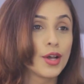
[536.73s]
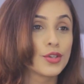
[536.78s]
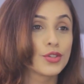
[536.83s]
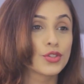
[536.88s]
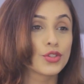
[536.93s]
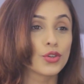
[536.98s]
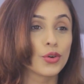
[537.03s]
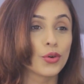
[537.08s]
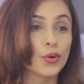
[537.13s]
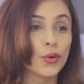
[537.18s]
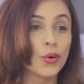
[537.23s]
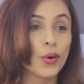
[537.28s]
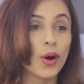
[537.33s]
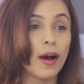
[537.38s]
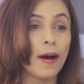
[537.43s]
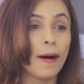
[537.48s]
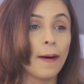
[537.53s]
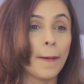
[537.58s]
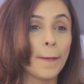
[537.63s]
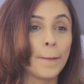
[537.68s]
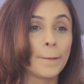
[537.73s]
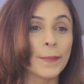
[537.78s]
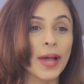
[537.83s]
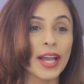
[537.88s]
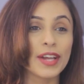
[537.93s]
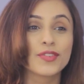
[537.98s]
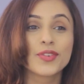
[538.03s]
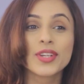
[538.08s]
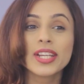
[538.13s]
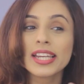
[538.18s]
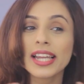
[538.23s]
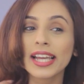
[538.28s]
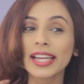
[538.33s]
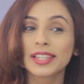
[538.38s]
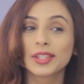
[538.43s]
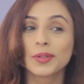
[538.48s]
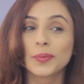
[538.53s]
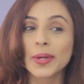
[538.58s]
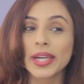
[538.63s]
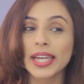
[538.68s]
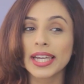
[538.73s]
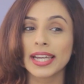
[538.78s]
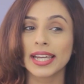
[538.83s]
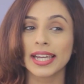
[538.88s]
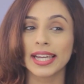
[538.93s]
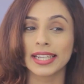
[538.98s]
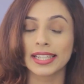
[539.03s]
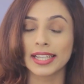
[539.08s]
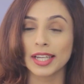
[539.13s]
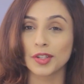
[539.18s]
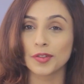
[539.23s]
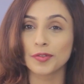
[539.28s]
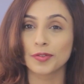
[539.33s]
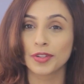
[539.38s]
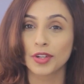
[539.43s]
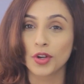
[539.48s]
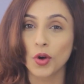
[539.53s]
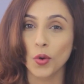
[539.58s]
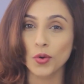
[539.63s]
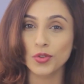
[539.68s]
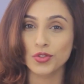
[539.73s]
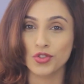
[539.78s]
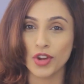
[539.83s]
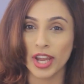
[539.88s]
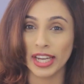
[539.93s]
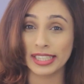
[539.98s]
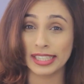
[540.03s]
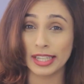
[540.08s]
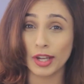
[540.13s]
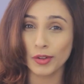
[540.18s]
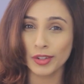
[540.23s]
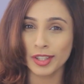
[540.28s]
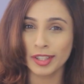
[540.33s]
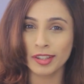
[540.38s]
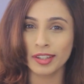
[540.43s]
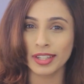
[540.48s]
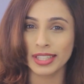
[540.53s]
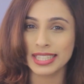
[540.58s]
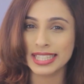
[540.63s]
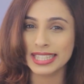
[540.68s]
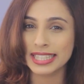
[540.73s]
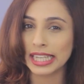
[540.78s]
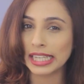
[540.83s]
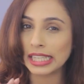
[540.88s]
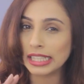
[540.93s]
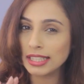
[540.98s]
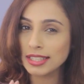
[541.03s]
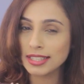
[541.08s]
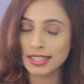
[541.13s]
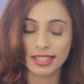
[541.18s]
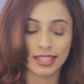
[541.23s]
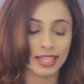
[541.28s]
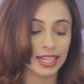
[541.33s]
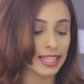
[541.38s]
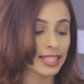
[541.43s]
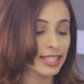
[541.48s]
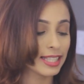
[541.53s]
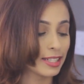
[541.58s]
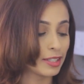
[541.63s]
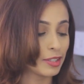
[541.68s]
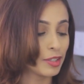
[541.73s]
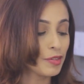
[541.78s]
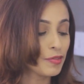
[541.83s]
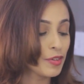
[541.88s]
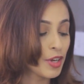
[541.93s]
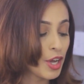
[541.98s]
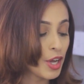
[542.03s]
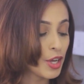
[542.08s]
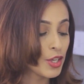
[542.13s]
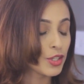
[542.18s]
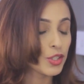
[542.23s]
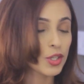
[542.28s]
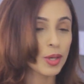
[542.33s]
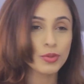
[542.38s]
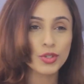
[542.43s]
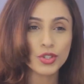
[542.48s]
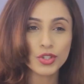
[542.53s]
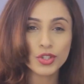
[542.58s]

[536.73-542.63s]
So I really like the way it kind of goes right down here and settles in a nice curve. So I'm